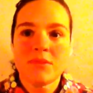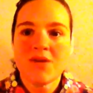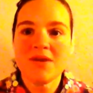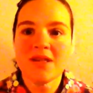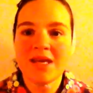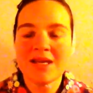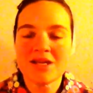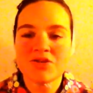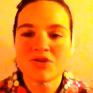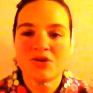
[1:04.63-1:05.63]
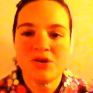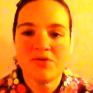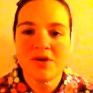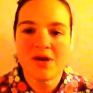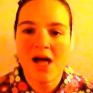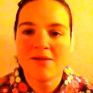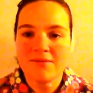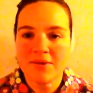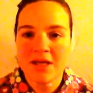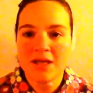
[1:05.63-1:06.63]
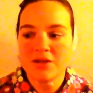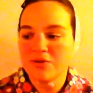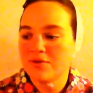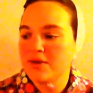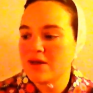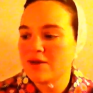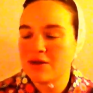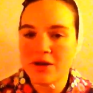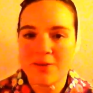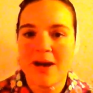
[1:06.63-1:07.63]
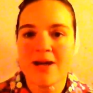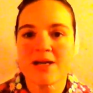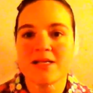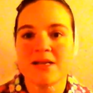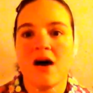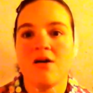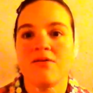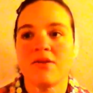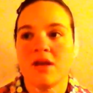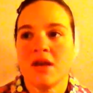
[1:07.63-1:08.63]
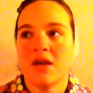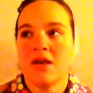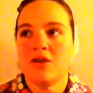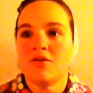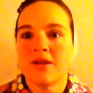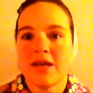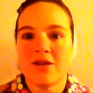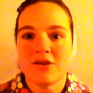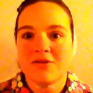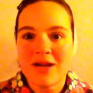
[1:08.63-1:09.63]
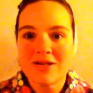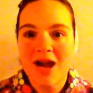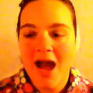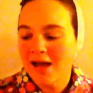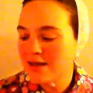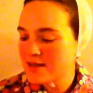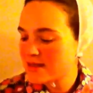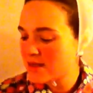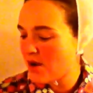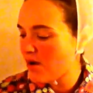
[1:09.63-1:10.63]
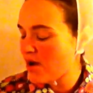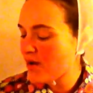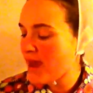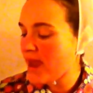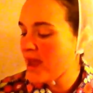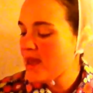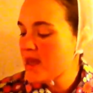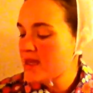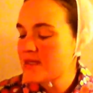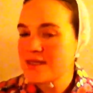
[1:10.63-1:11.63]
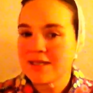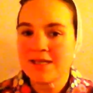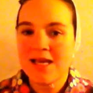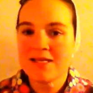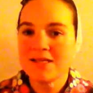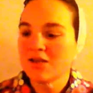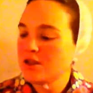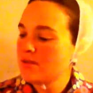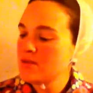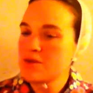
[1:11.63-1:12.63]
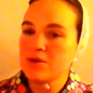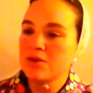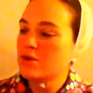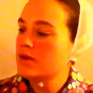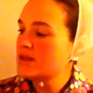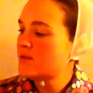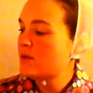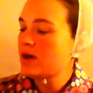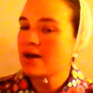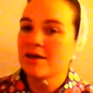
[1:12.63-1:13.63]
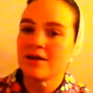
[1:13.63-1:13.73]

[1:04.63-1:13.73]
Feeling in control, you feel confident. You feel good about yourself. You feel like you're on the right track. So, okay. Success skill number 2 in this book,